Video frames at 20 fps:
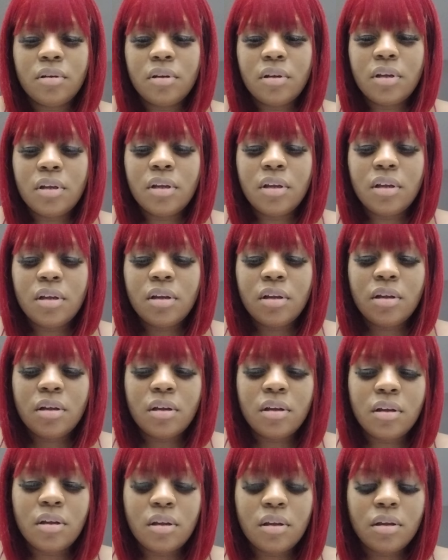
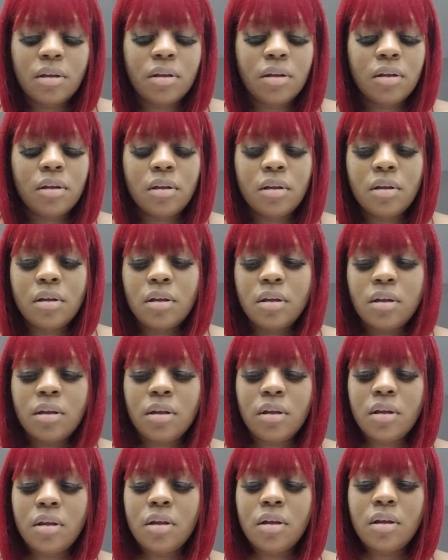
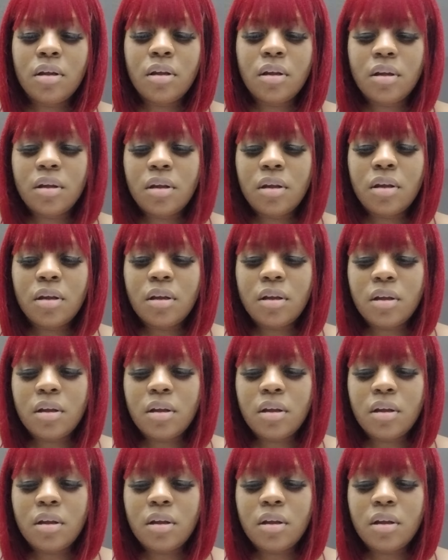[no speech]